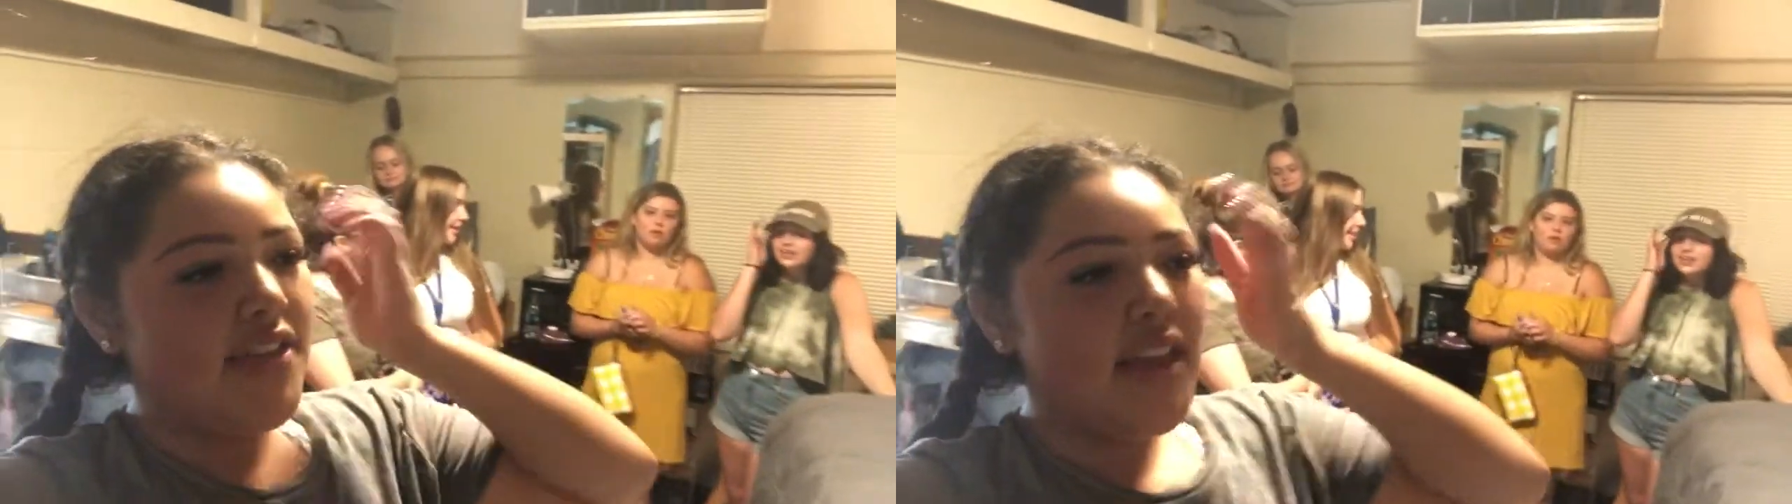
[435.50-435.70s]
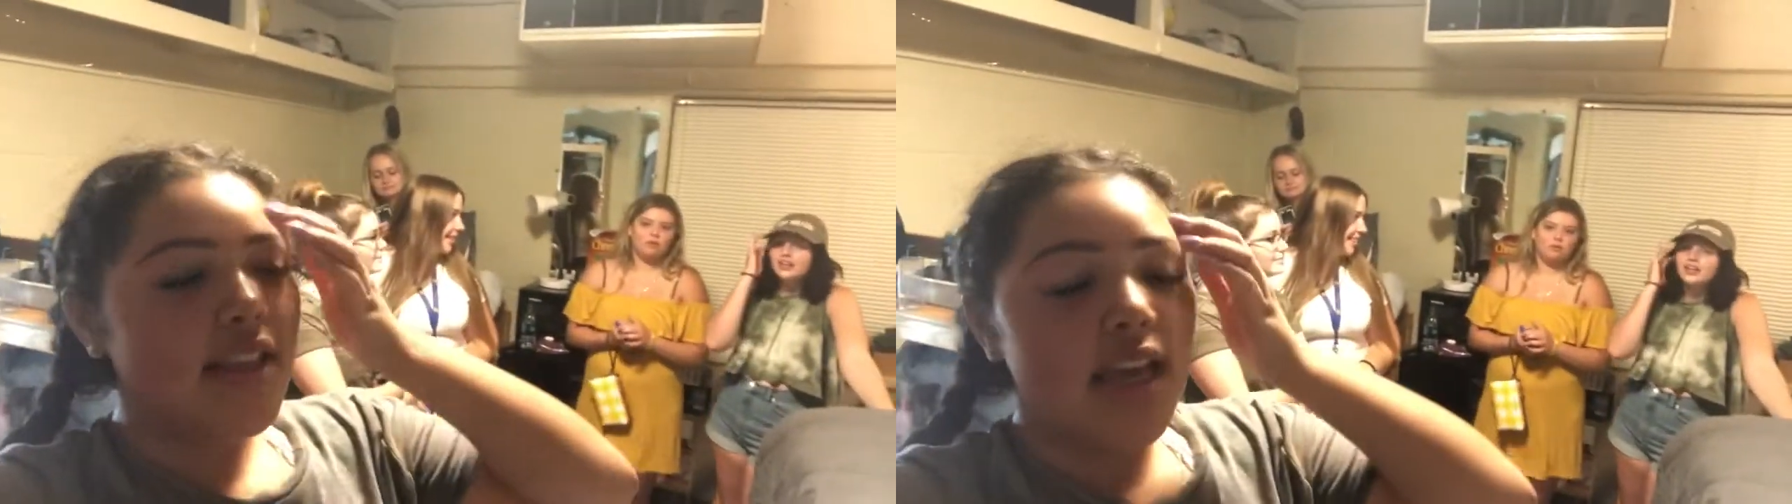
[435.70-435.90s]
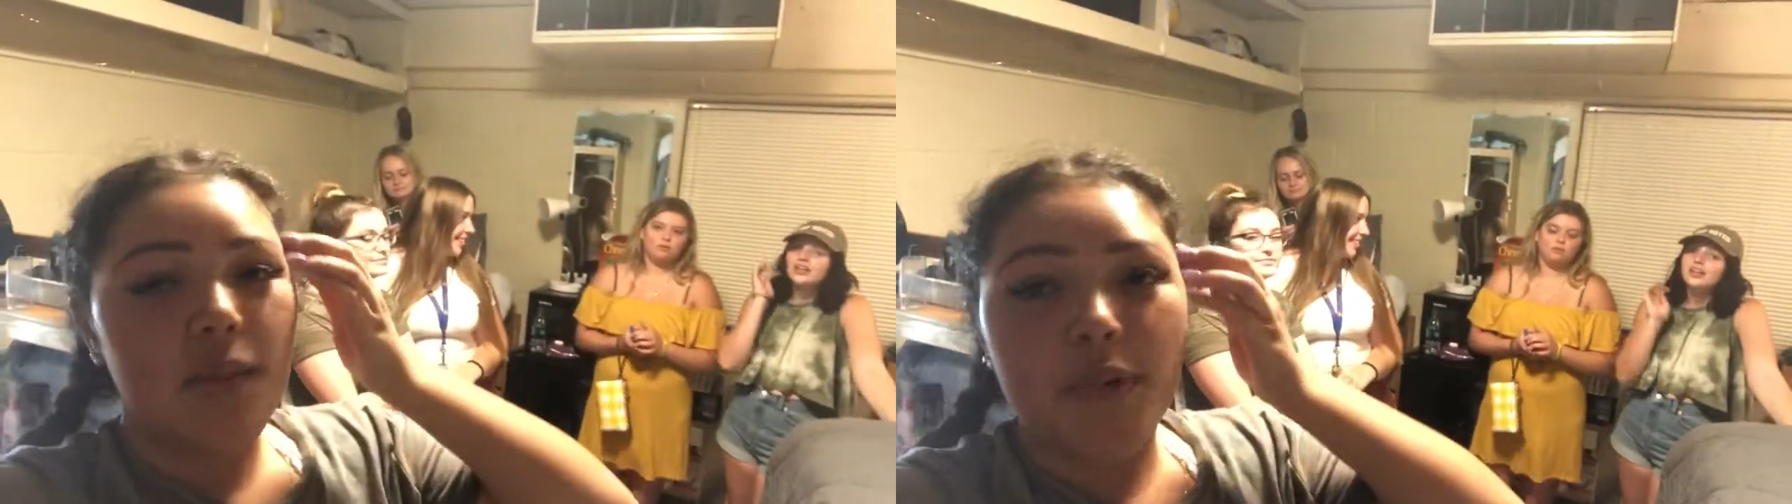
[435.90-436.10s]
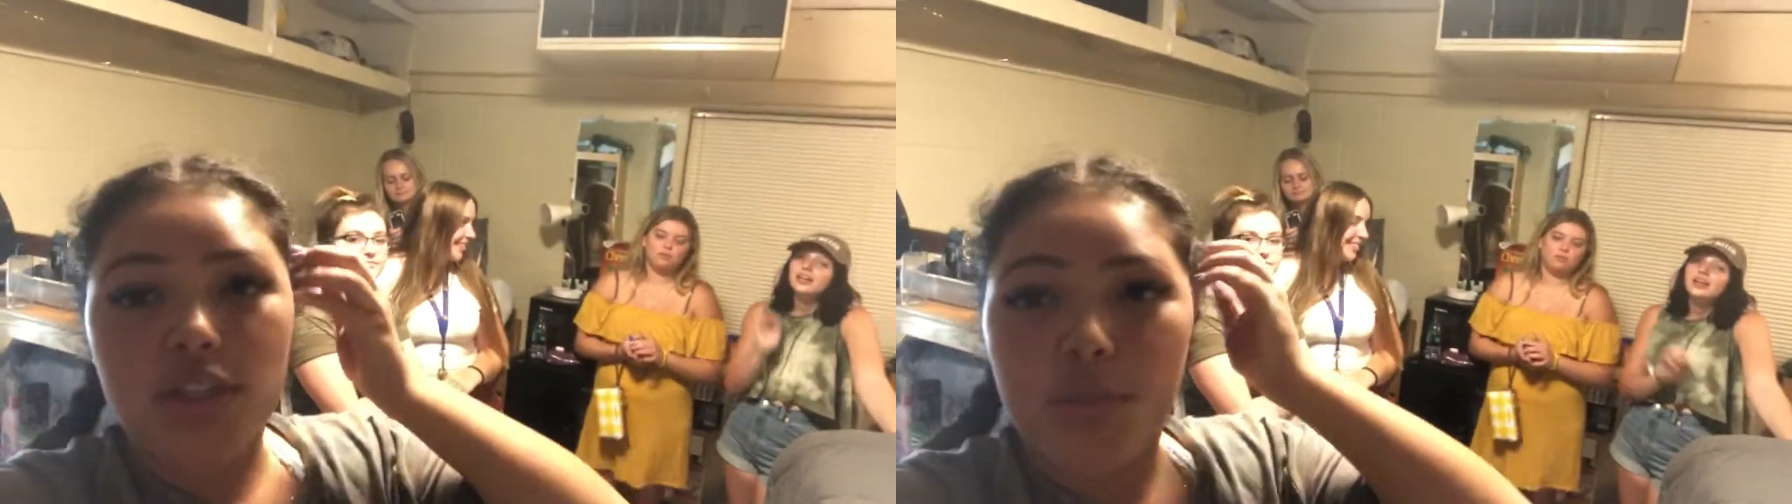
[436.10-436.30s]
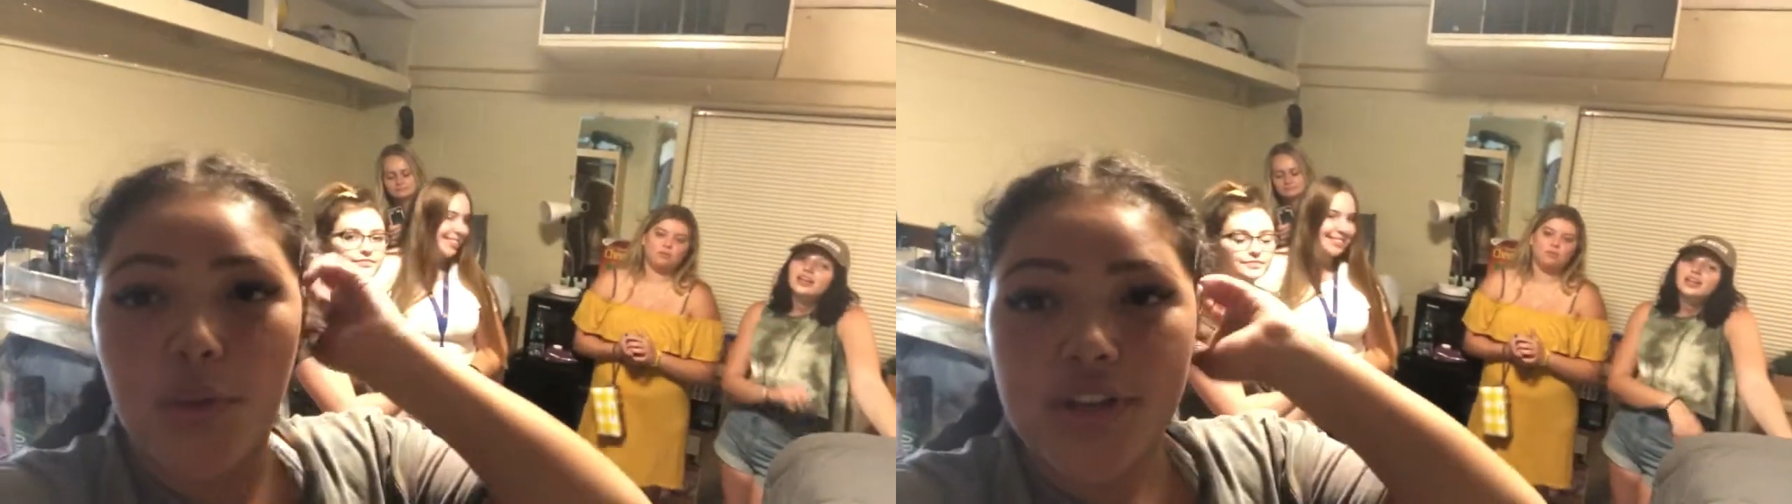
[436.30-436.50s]
And then like a
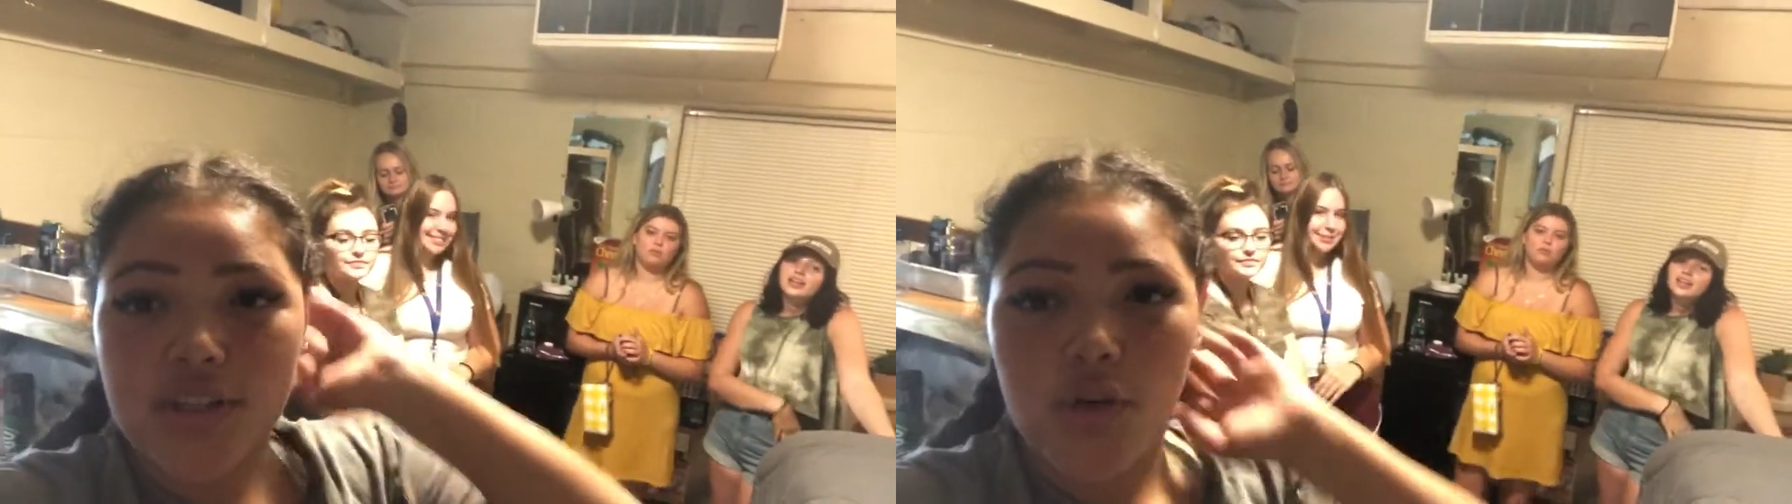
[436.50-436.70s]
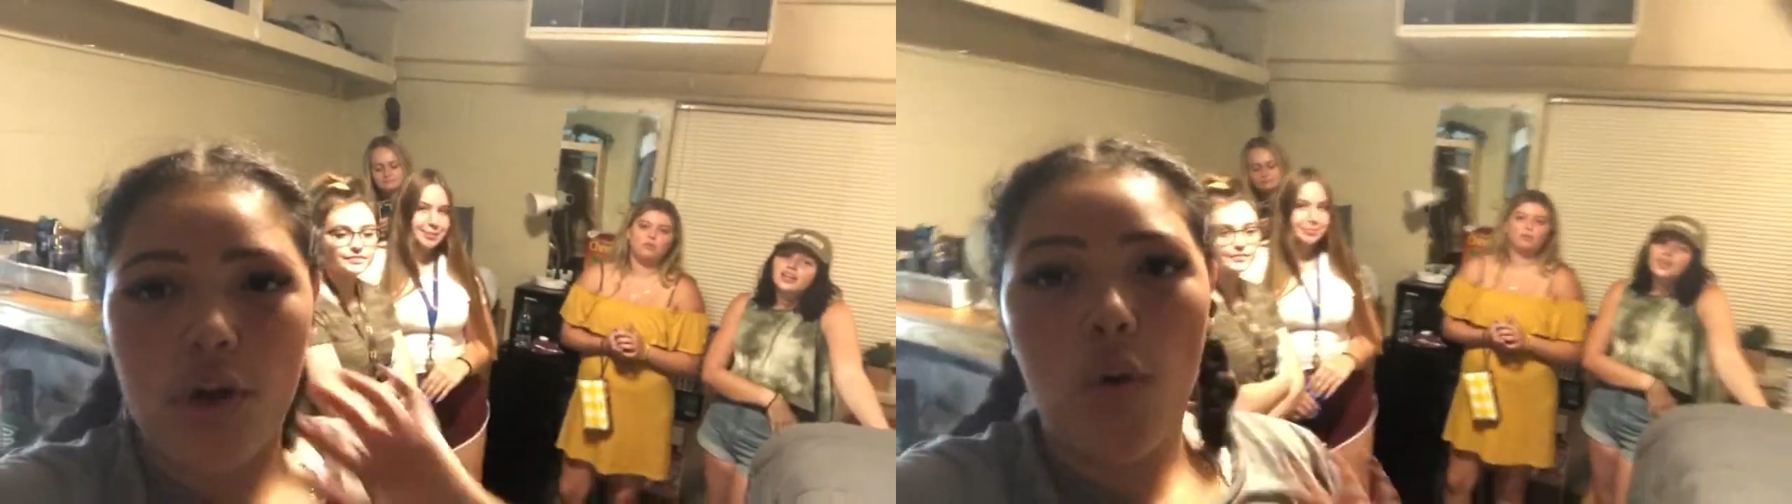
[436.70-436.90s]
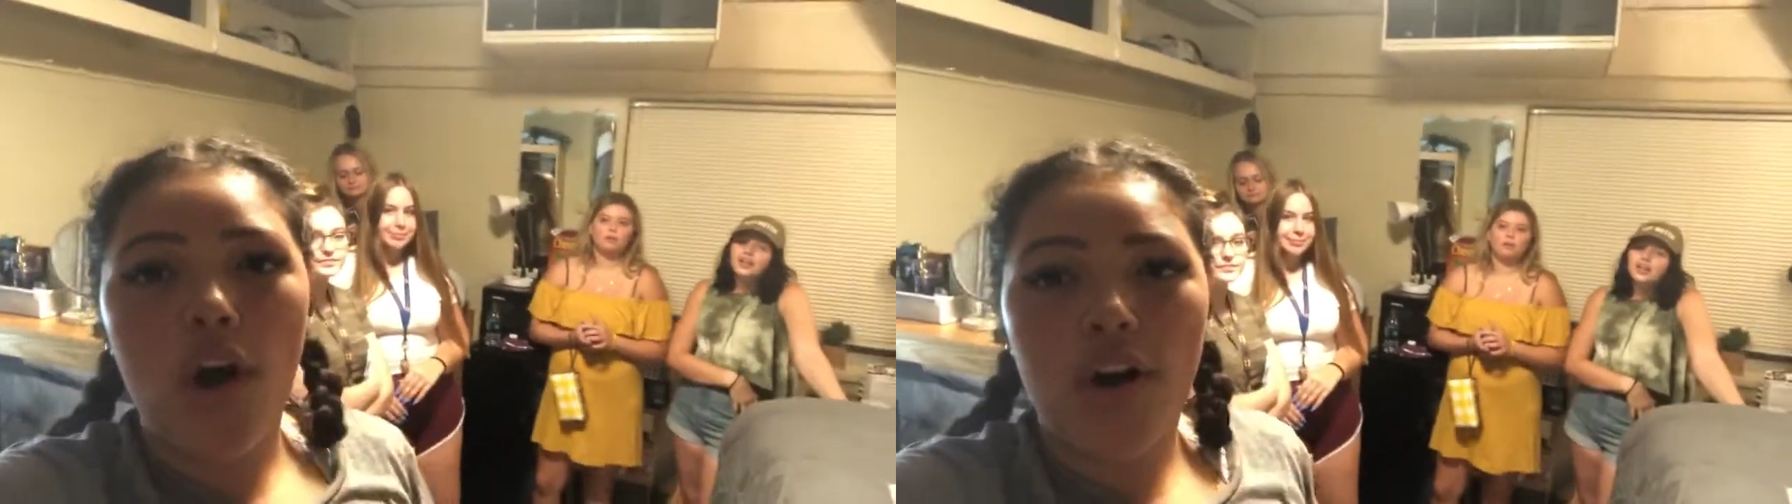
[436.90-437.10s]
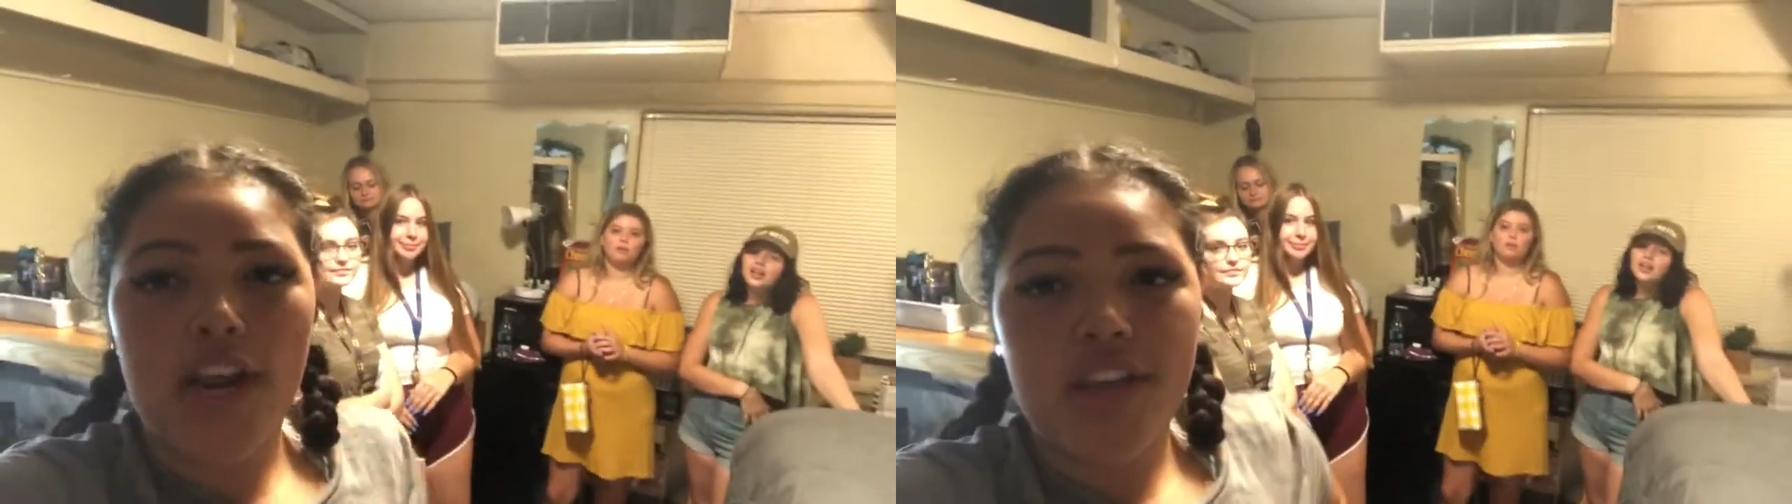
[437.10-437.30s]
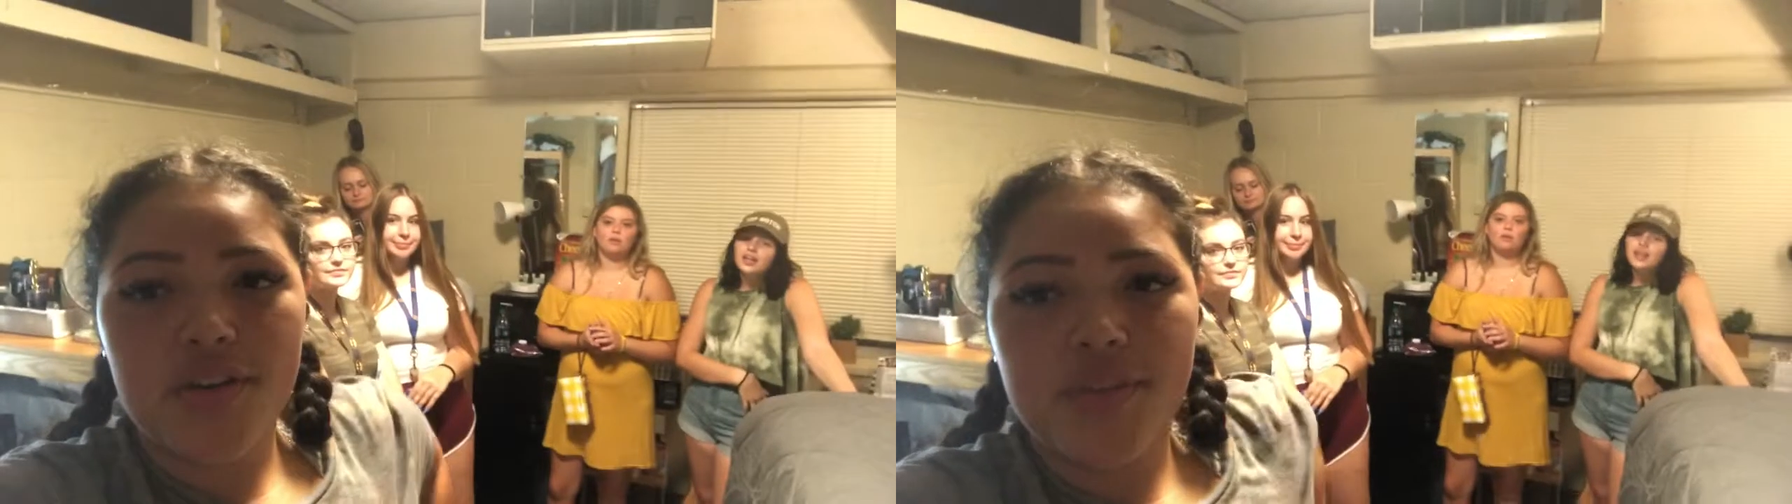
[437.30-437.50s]
bunch of boys throwing water
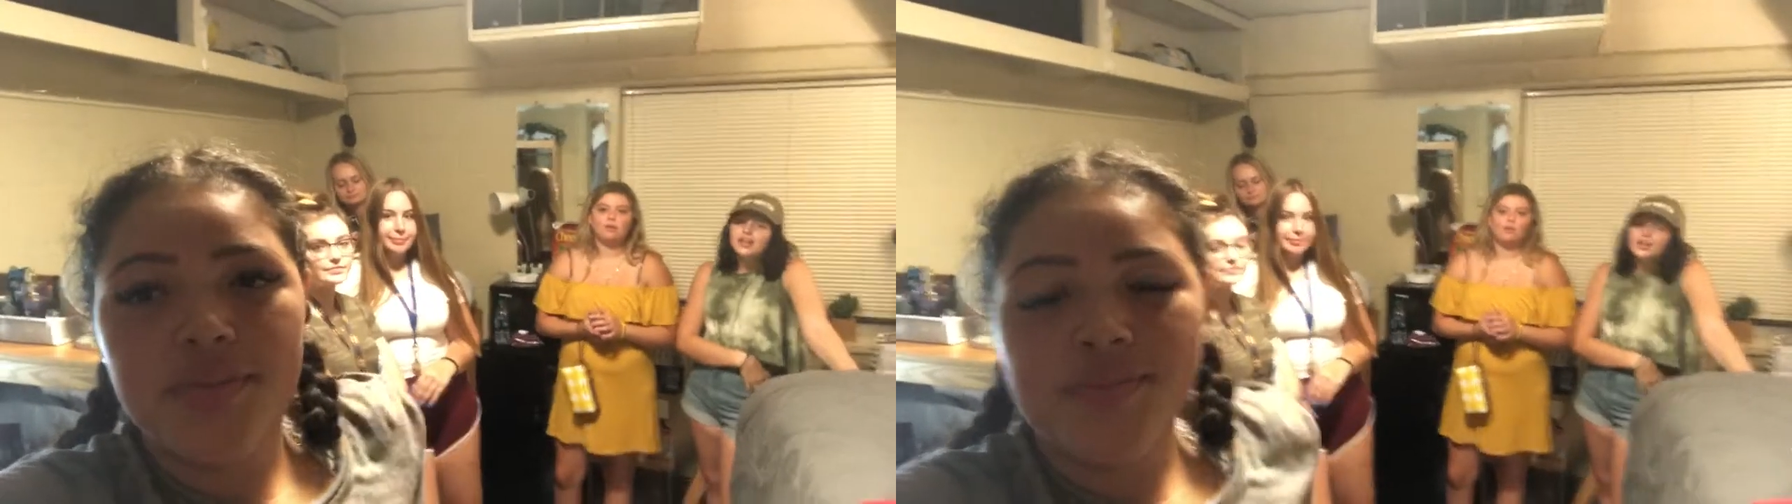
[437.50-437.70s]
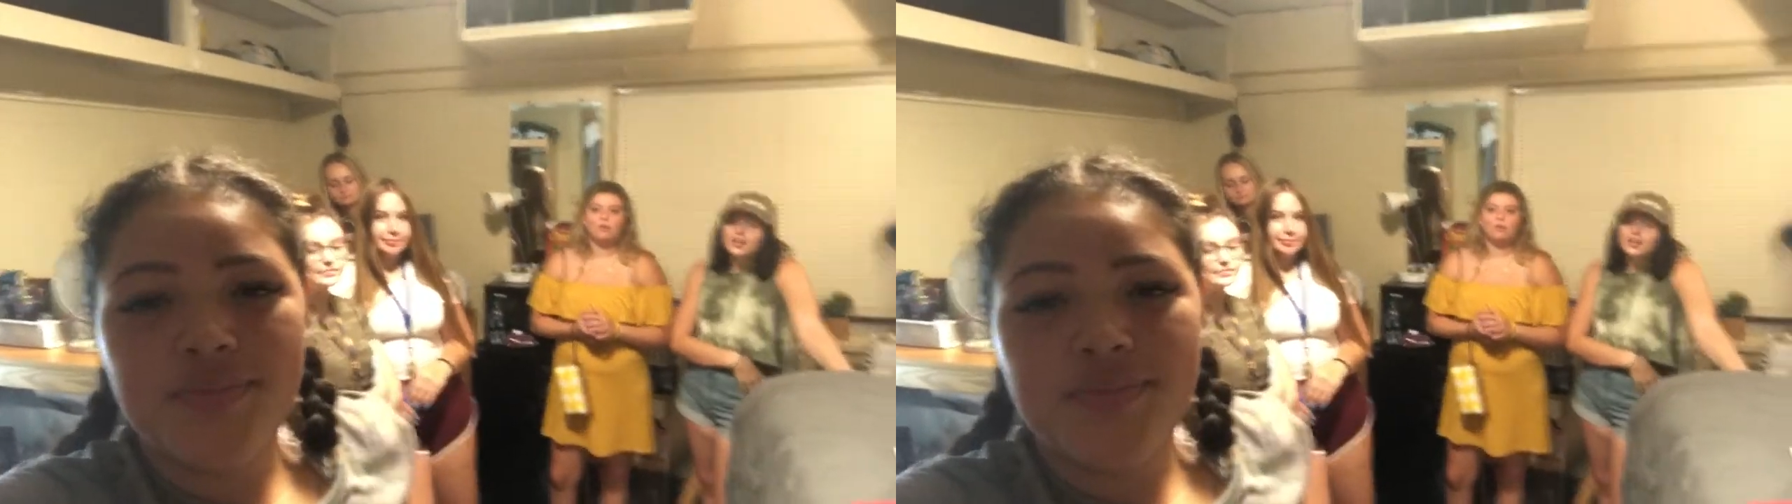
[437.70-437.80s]
at you.